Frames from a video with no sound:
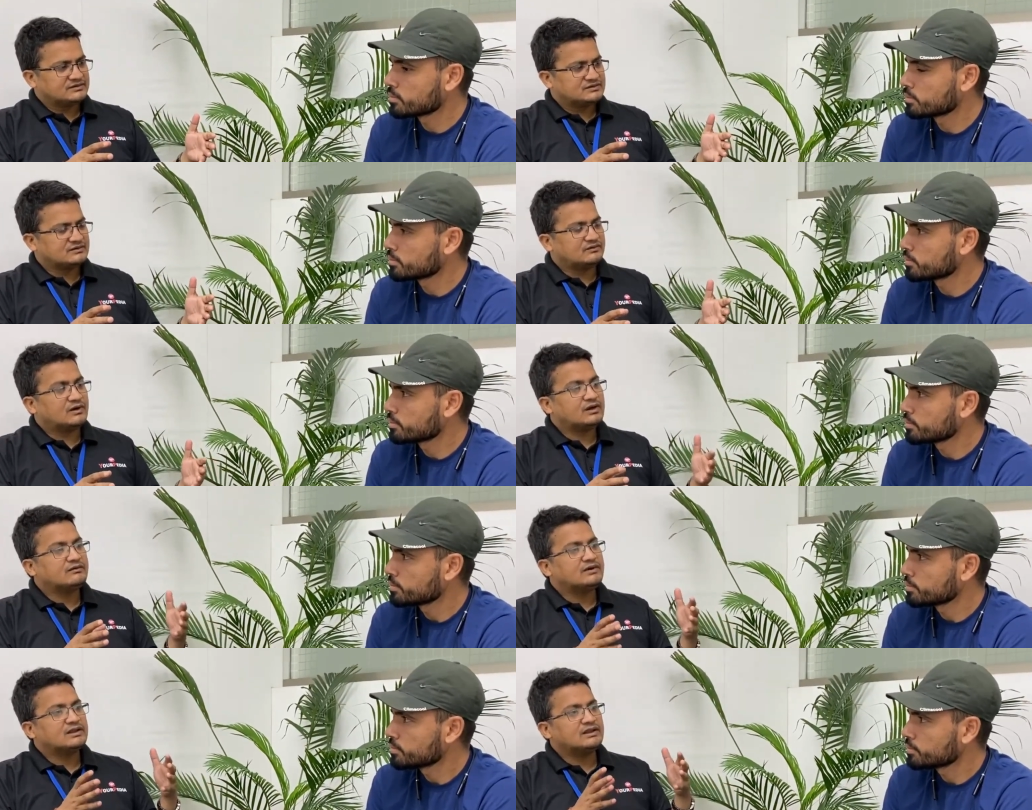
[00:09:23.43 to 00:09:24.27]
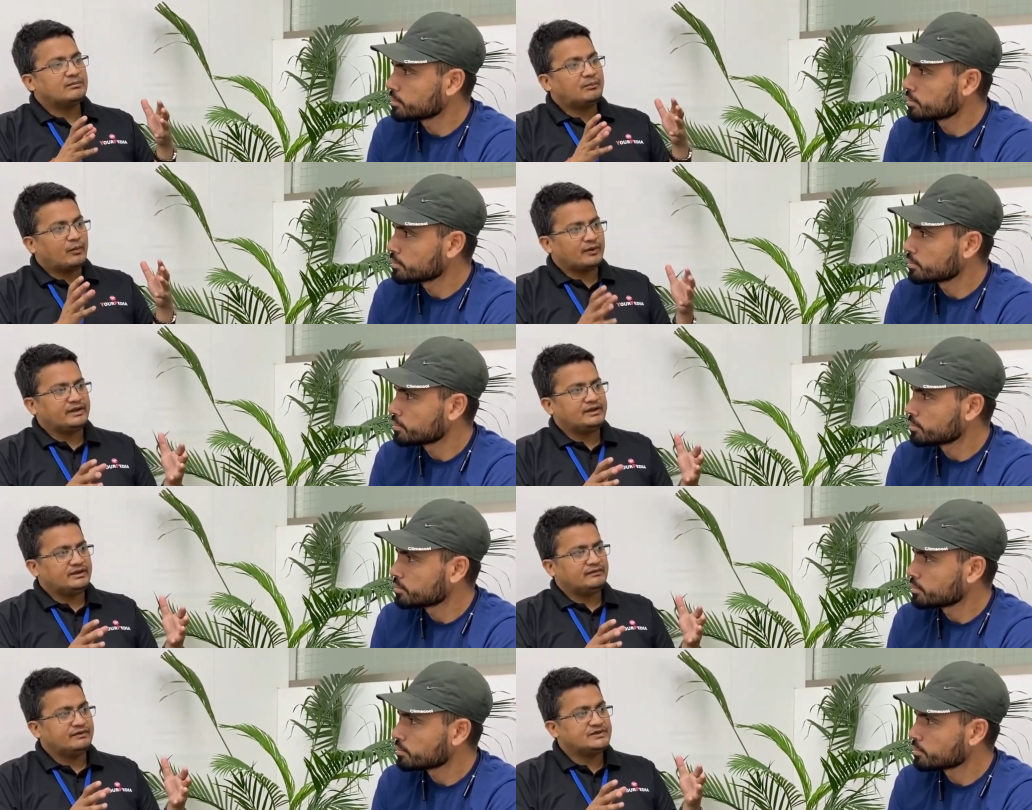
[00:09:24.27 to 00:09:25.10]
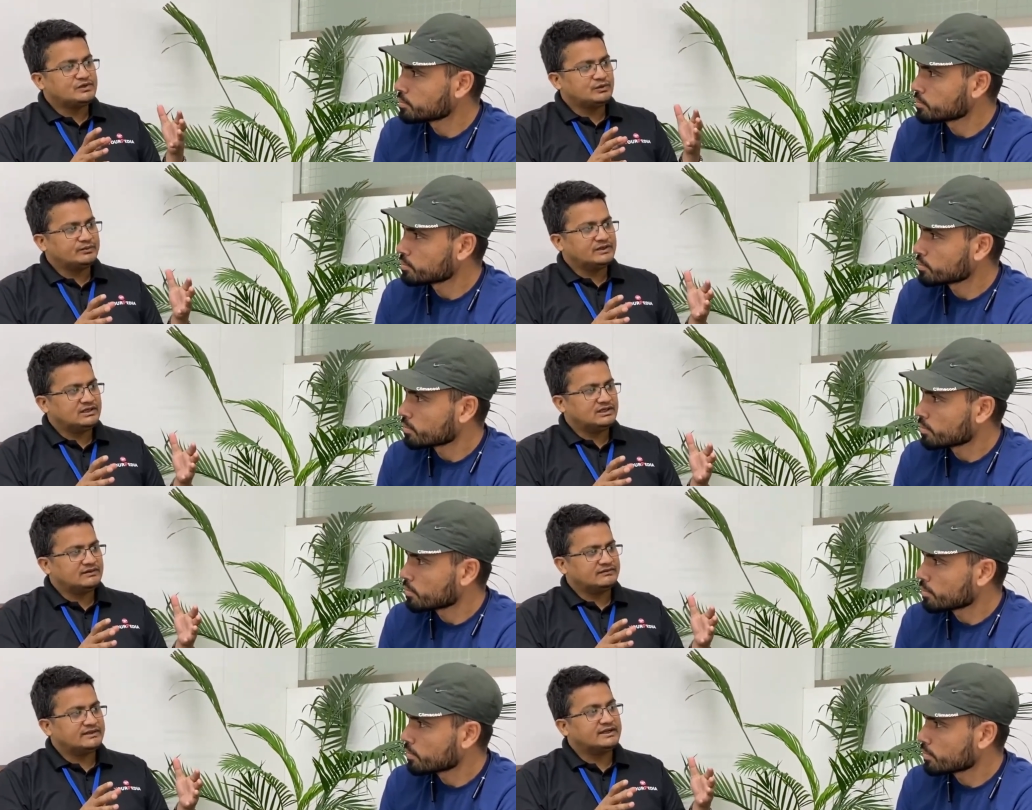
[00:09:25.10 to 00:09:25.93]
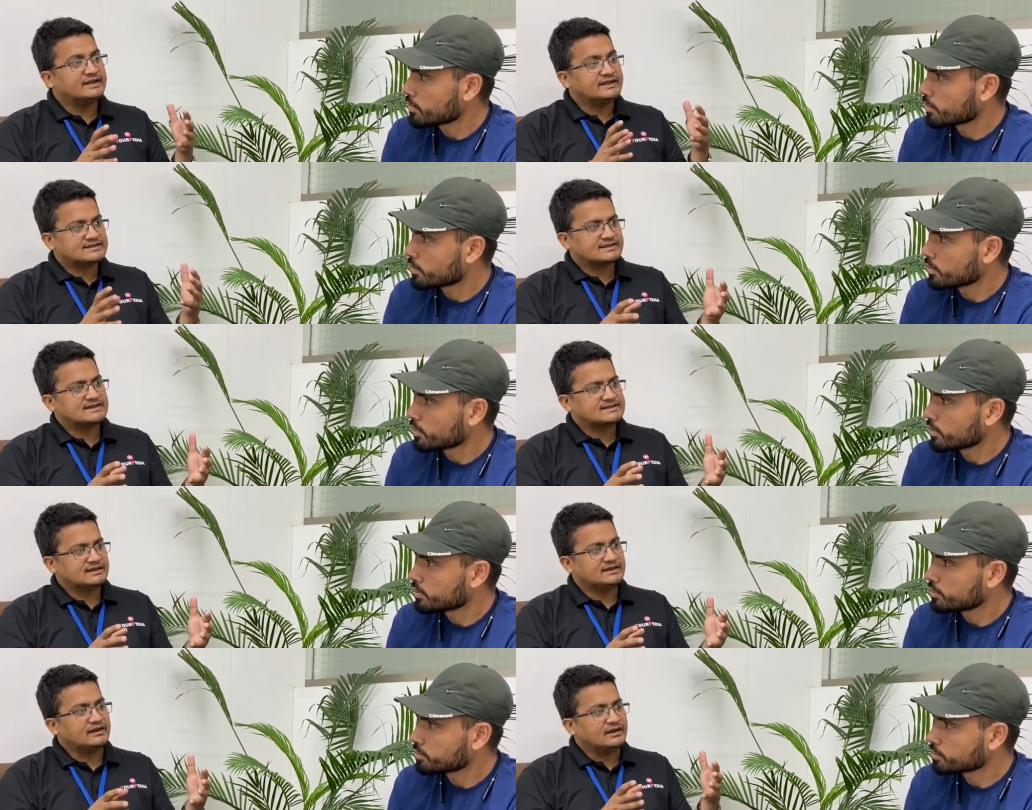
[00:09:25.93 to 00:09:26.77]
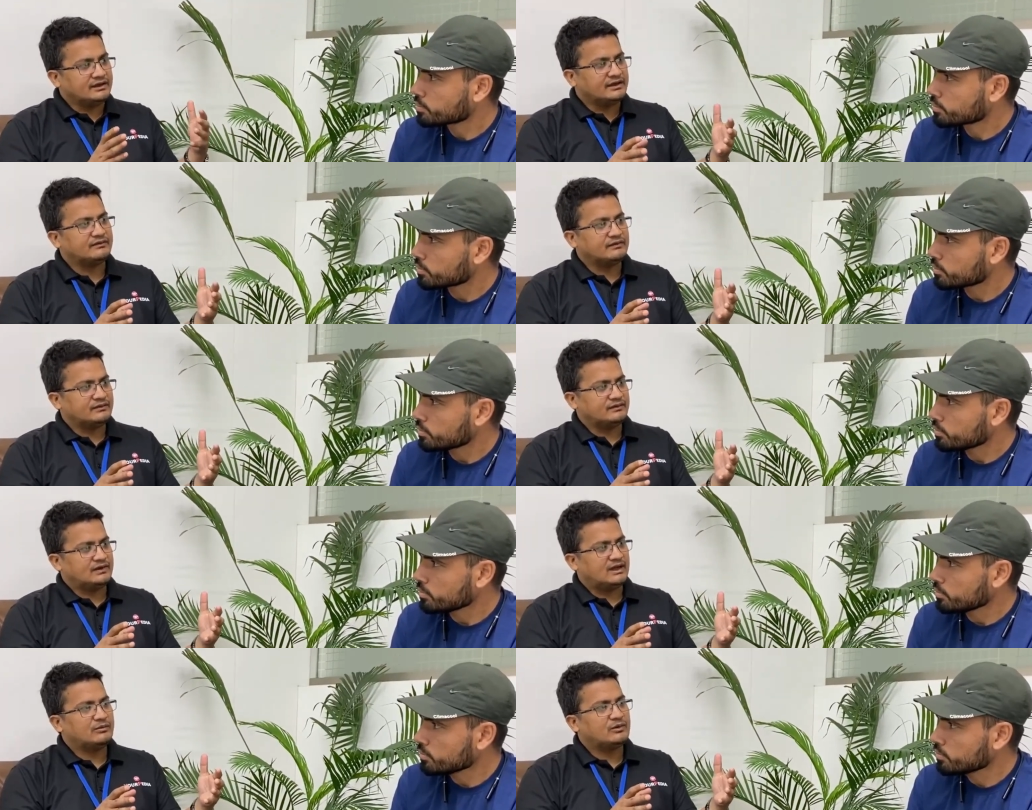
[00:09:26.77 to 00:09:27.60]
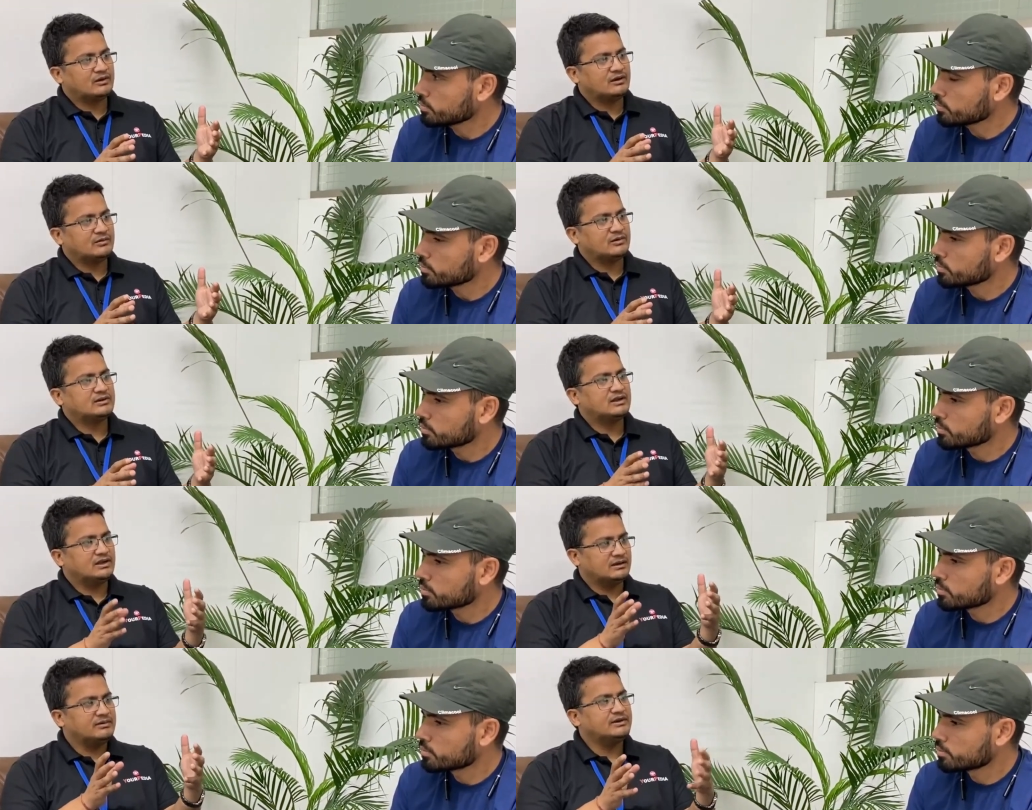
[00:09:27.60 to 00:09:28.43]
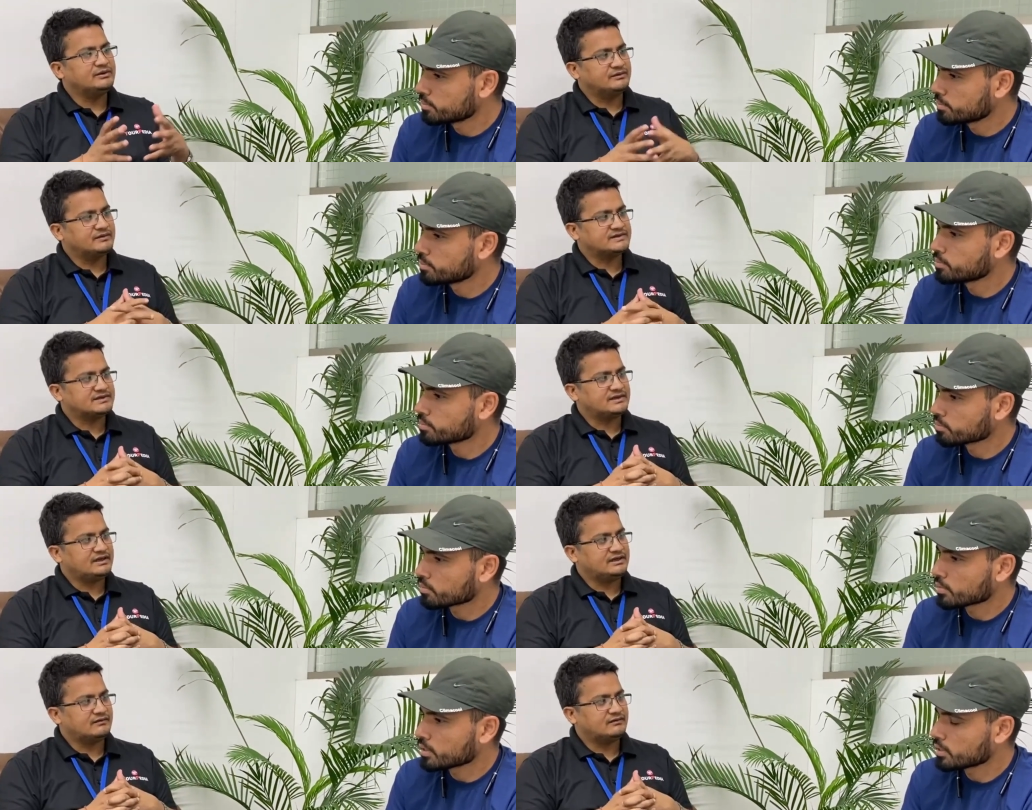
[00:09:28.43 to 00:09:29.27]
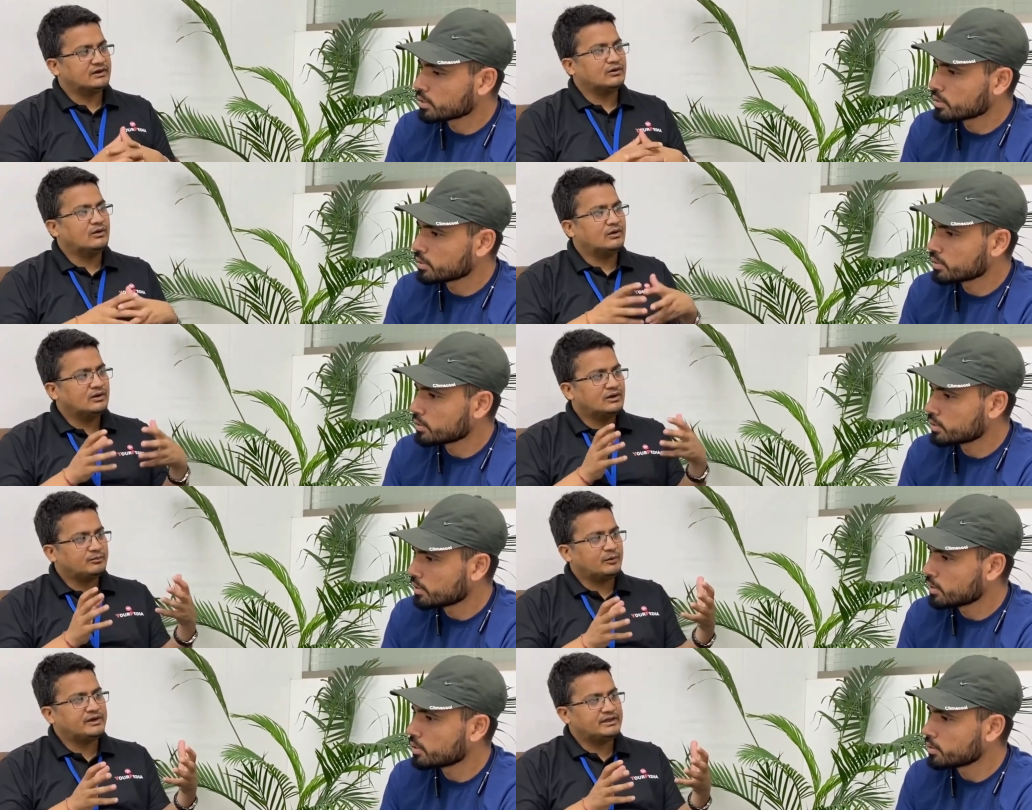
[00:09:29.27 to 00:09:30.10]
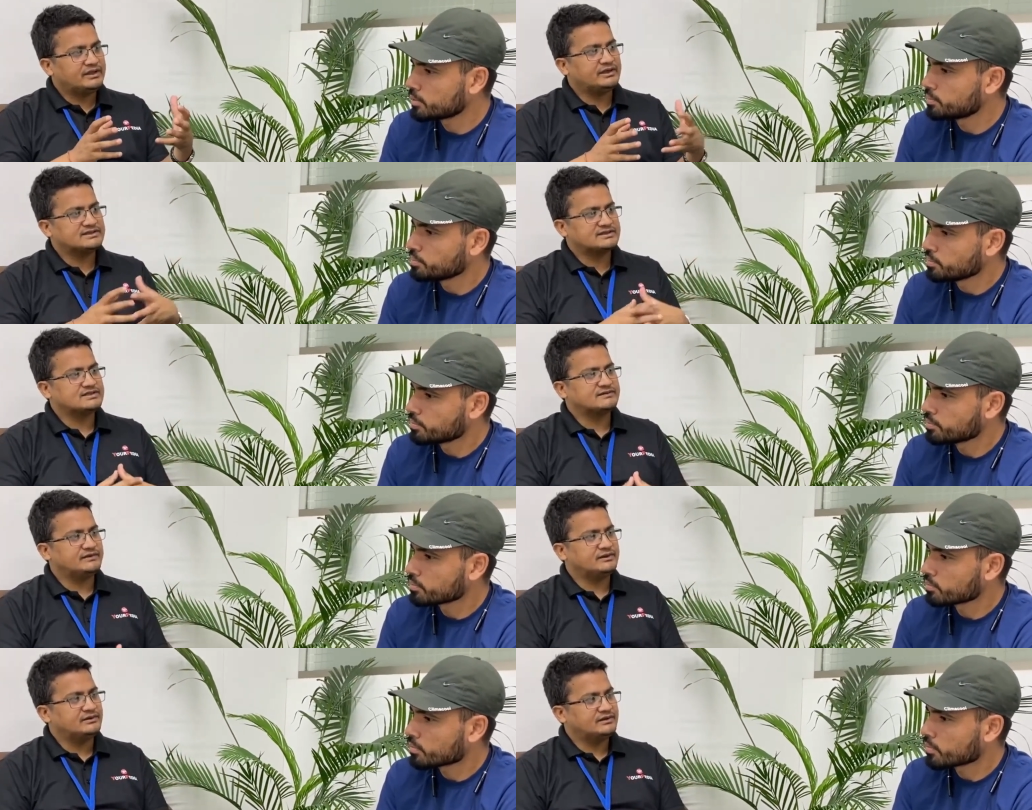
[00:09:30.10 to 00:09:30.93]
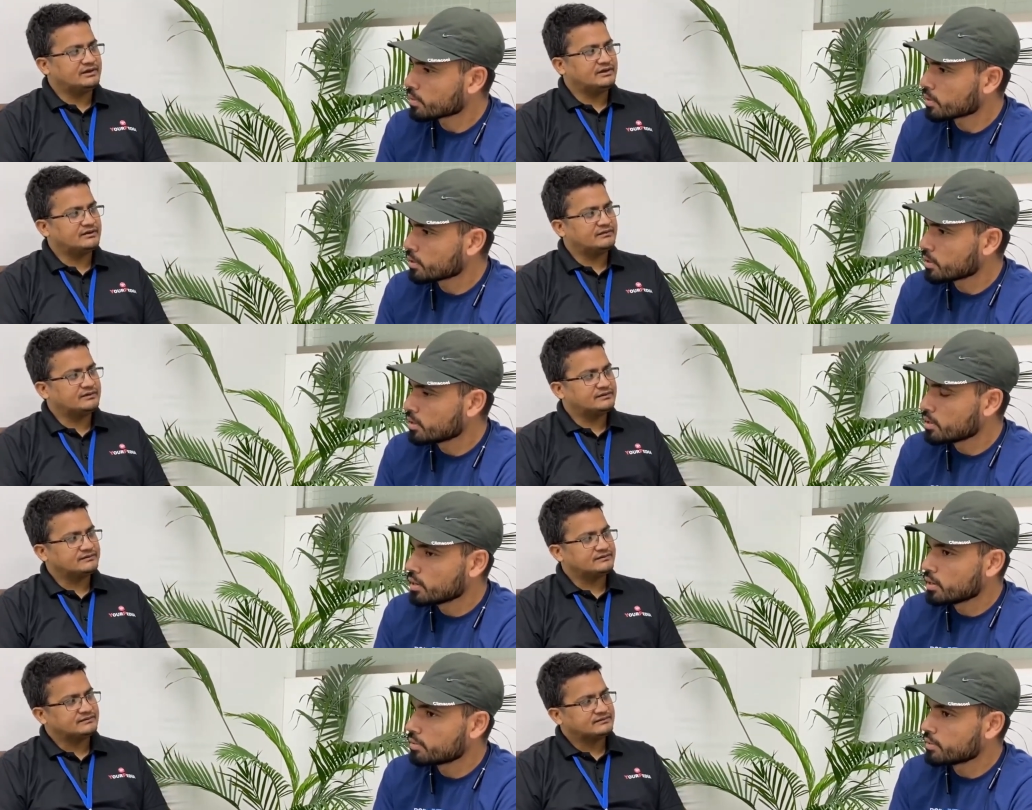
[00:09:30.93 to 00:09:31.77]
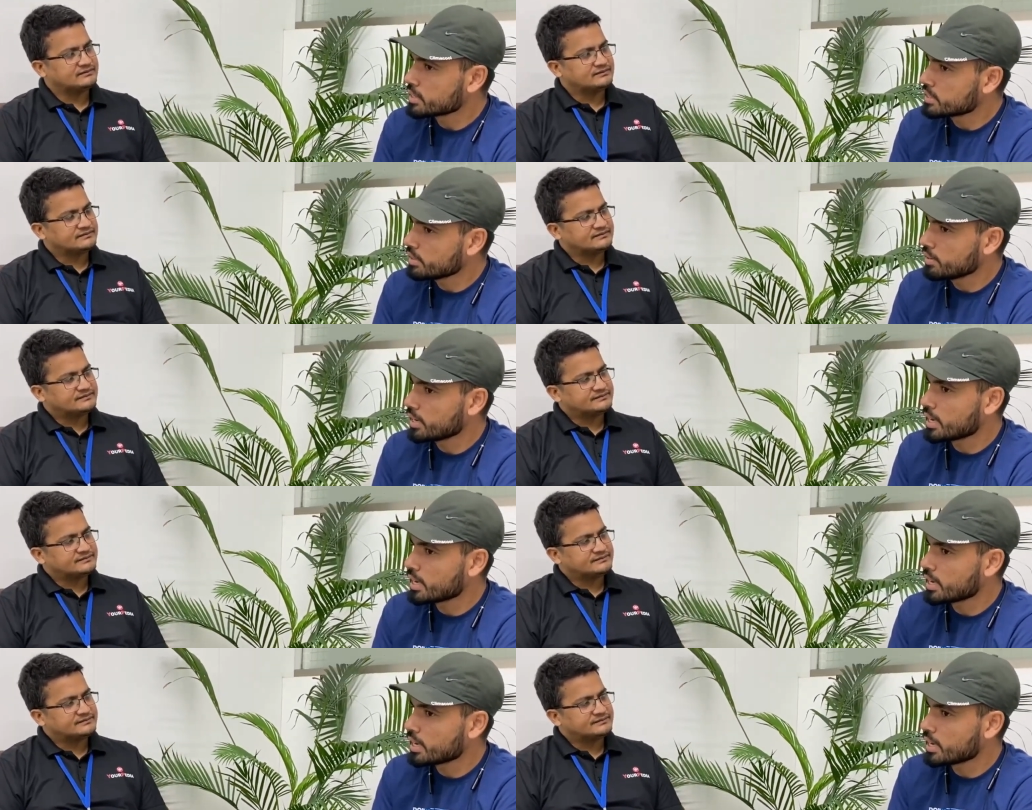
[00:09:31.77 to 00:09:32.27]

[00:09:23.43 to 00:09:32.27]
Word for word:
Speaker 1: So what were the point which you believe they discussed in interview? I'm talking about the Dublin University, right? What all point they discussed with you in the interview?
Speaker 2: First, they will